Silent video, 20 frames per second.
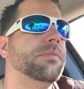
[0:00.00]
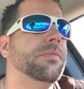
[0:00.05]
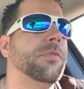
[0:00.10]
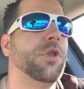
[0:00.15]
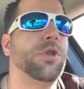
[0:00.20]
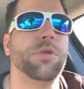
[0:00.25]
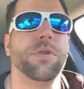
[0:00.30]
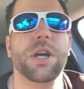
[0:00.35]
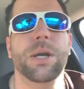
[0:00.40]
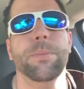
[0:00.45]

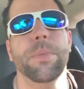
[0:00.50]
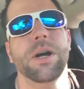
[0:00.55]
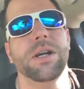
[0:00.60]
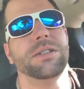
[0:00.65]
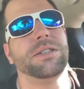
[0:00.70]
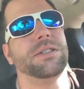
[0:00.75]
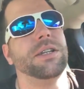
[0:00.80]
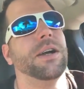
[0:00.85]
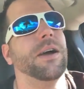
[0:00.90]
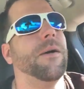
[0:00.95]
3
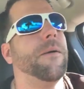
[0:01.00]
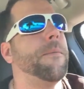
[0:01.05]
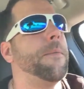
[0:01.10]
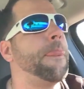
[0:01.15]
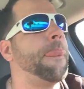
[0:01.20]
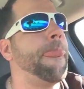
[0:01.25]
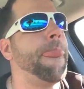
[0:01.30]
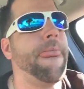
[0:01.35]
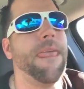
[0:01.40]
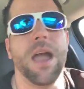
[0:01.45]
months now,
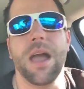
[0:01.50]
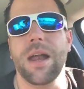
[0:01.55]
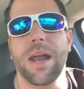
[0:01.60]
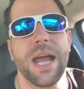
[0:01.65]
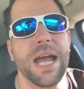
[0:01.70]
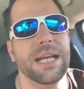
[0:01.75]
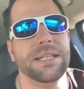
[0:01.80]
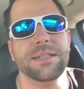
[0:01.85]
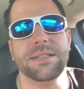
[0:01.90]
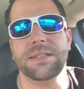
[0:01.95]
and it
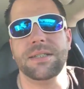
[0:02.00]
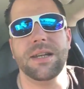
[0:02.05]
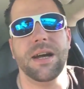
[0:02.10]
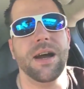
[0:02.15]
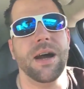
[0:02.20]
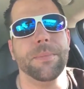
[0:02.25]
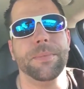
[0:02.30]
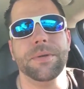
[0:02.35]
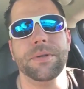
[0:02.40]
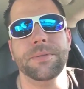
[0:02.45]
hasn't
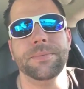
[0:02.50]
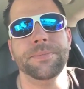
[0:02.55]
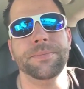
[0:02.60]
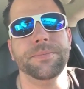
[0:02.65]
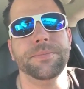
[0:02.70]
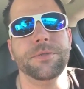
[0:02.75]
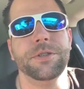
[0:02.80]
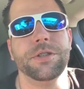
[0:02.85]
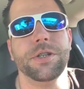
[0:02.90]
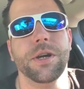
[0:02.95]
stopped.
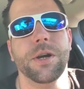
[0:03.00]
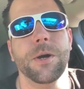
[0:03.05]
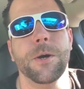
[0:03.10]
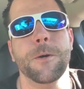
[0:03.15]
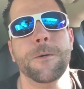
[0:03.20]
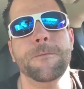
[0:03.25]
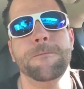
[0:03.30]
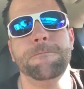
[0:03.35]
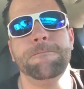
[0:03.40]
So